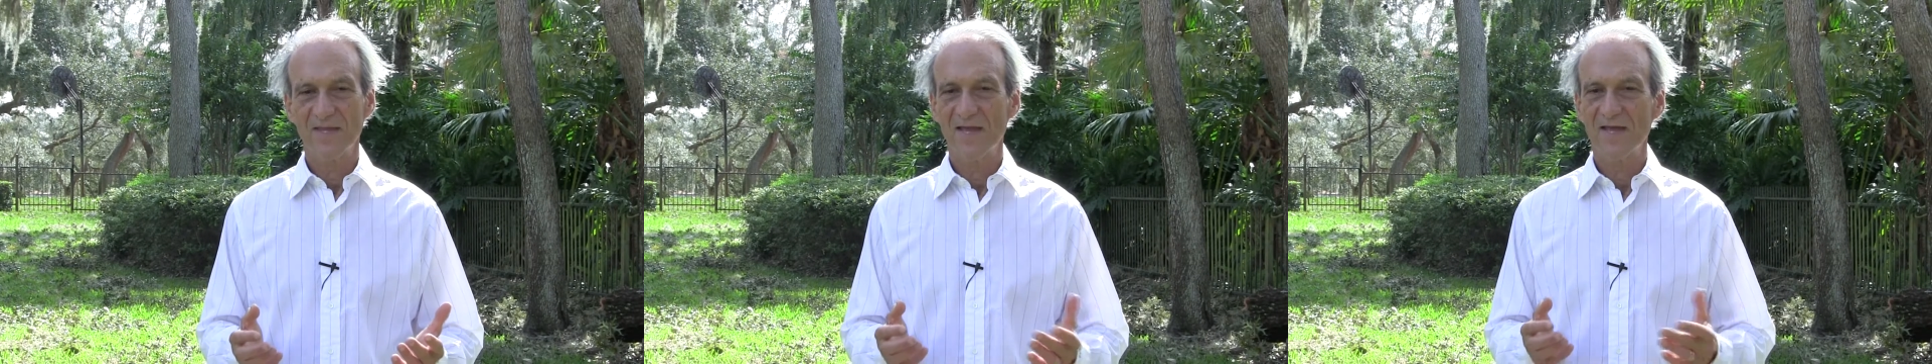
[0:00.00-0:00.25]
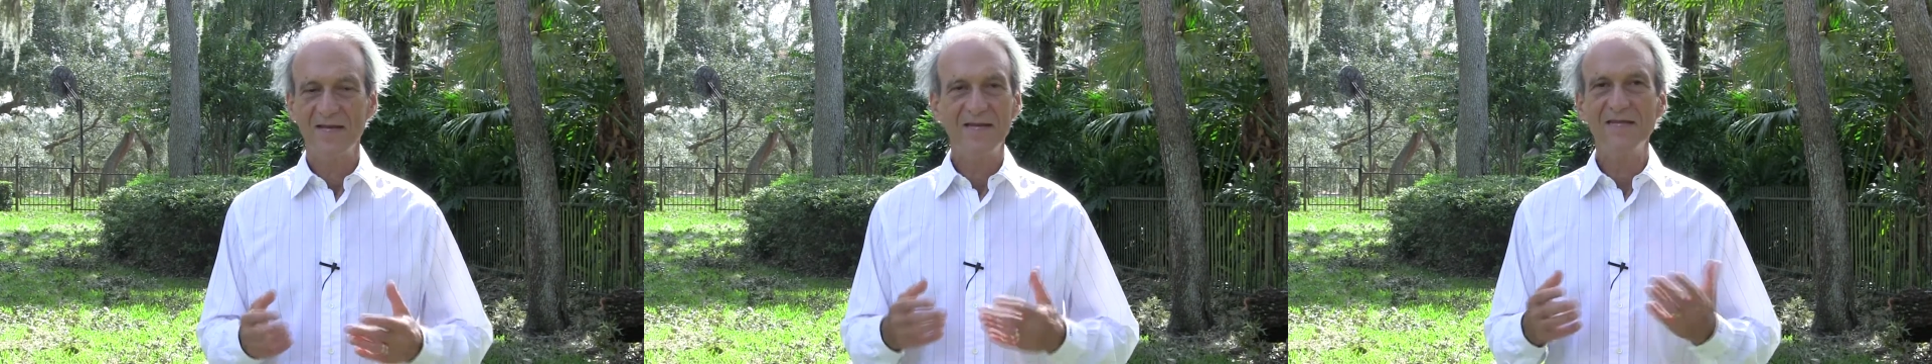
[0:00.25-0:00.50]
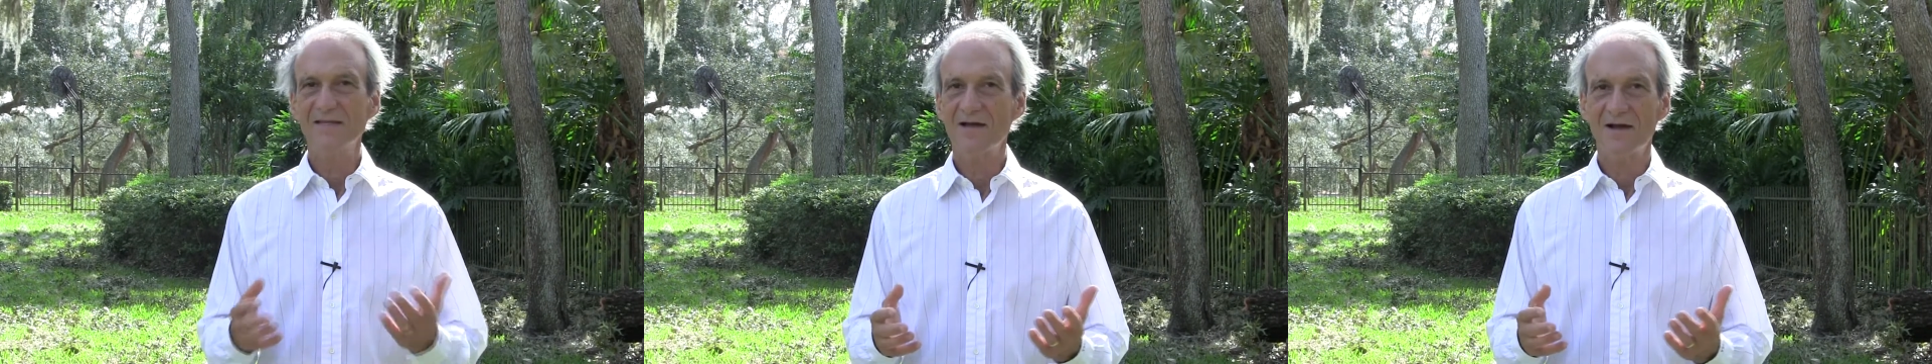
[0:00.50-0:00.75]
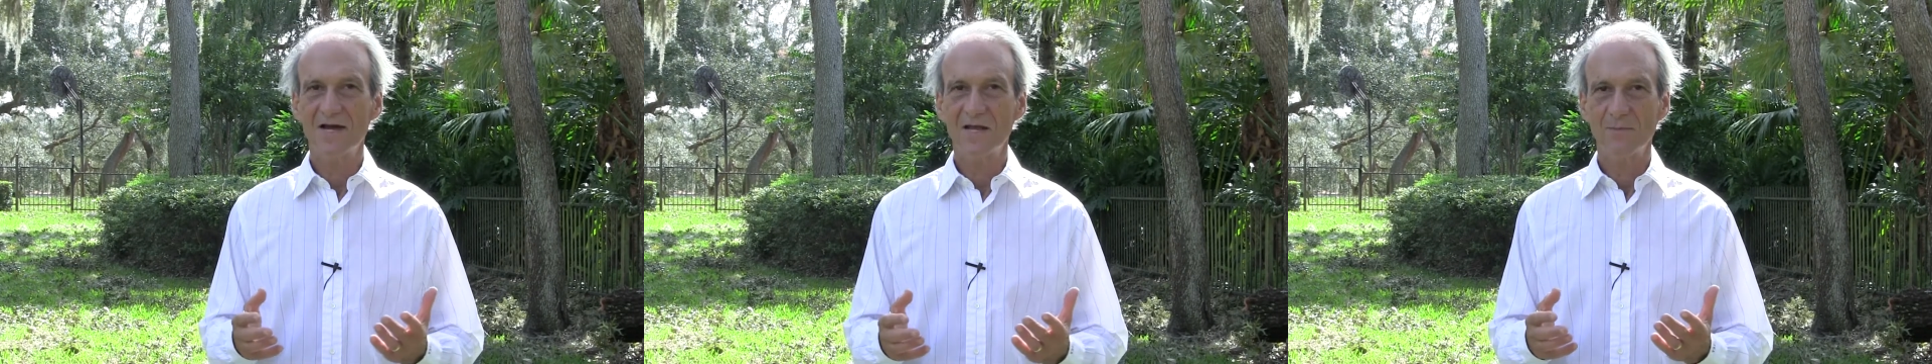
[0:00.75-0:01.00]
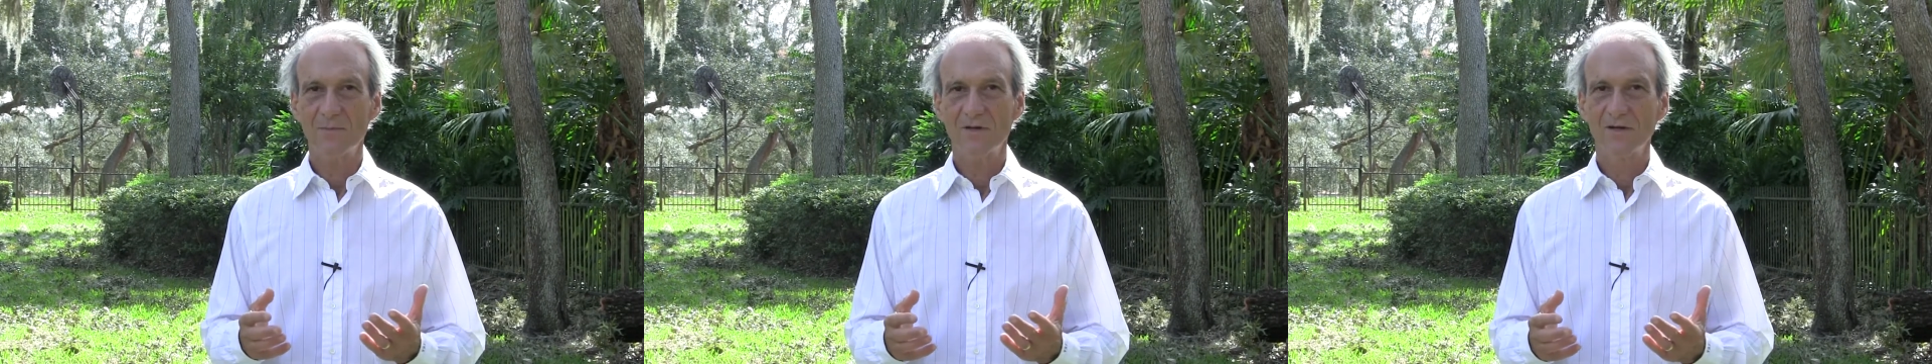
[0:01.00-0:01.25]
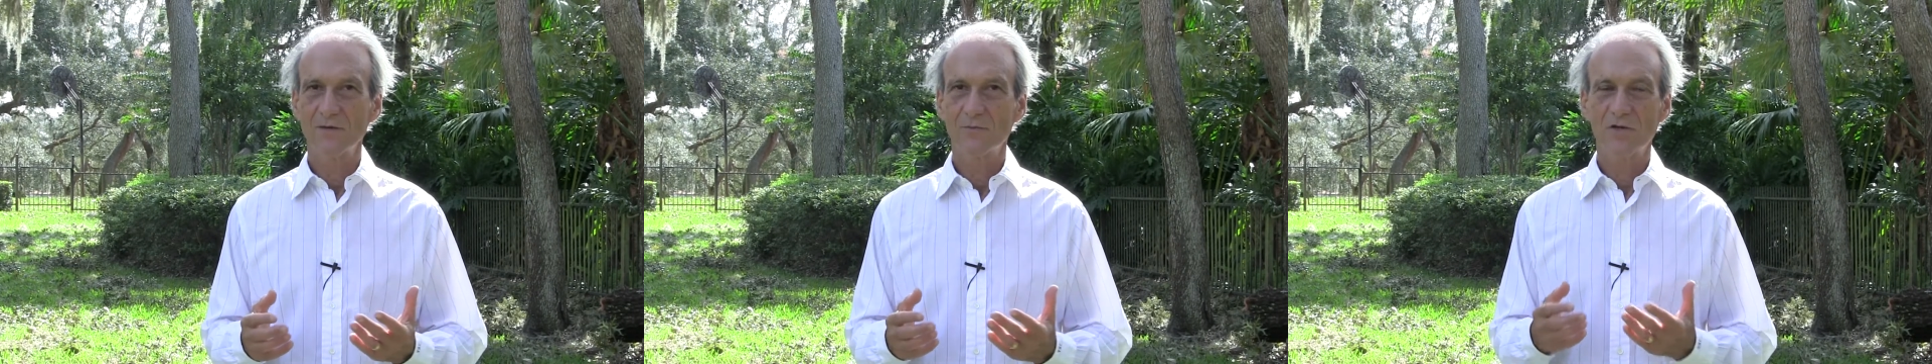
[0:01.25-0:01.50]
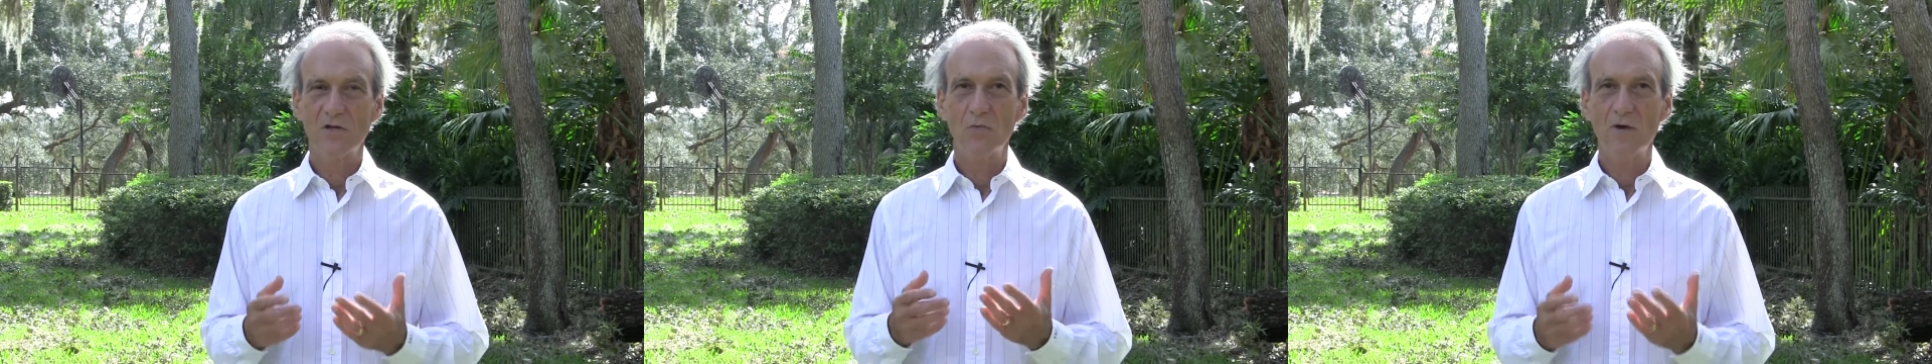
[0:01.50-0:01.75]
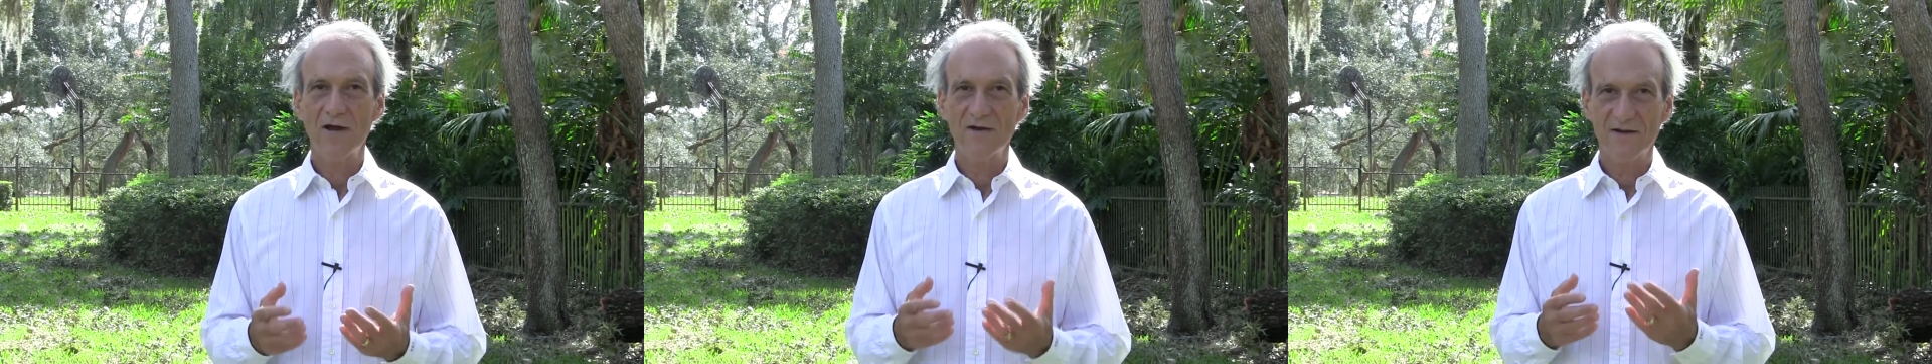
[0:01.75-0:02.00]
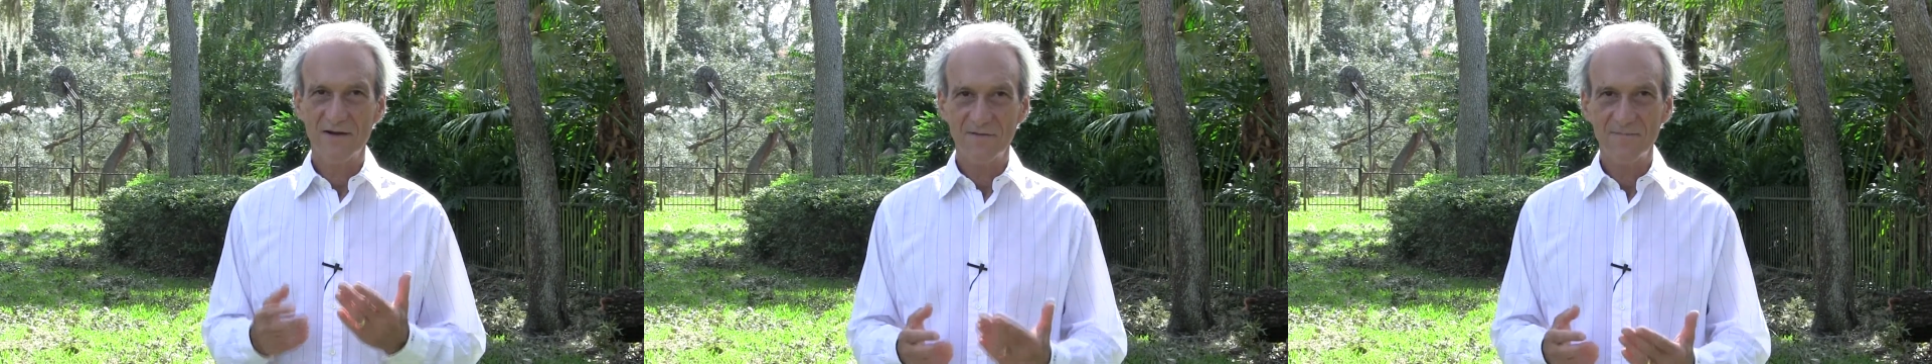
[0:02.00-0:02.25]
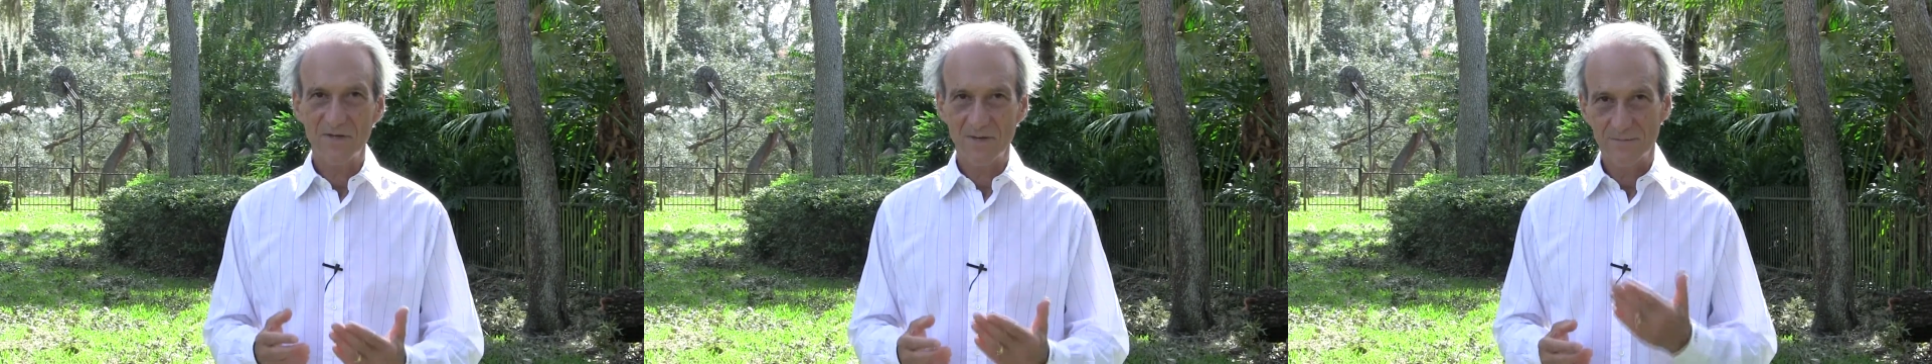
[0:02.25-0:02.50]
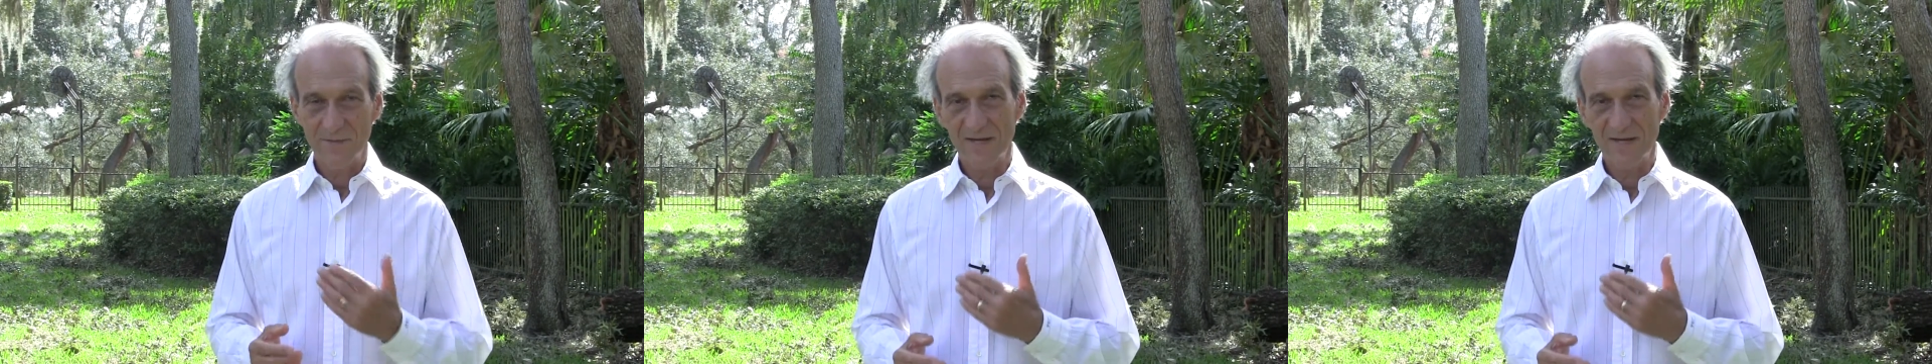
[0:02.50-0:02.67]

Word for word: at any time require government